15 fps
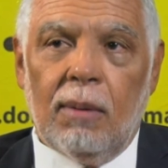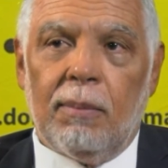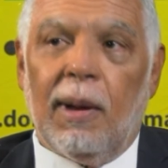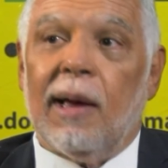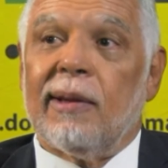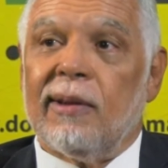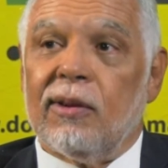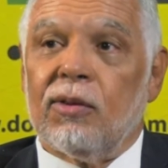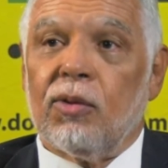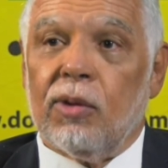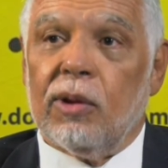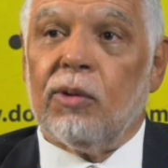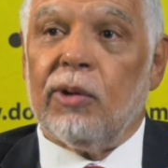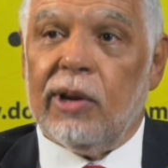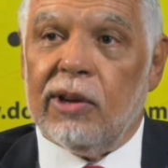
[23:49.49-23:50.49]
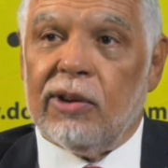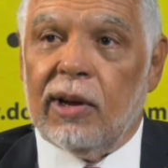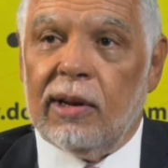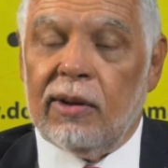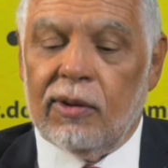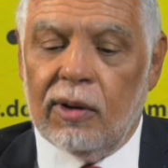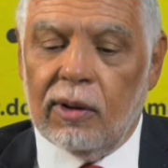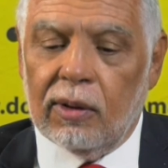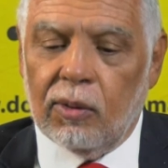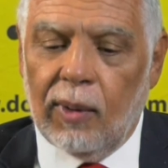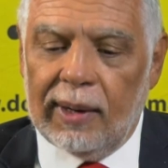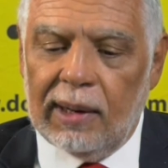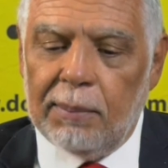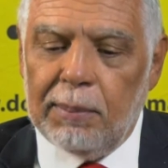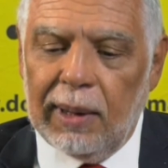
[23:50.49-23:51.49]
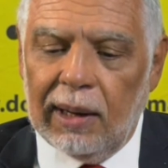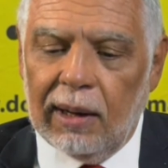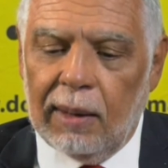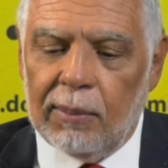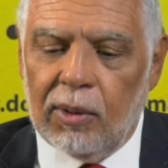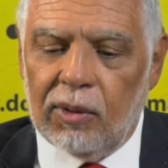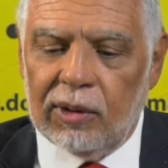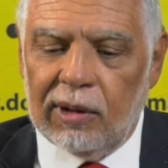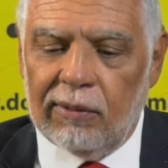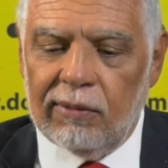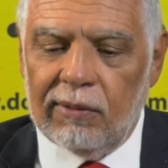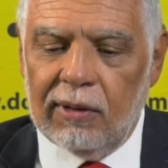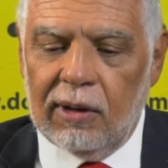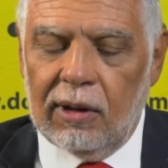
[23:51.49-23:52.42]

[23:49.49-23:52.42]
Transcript: passes through the region. So quite a big amount of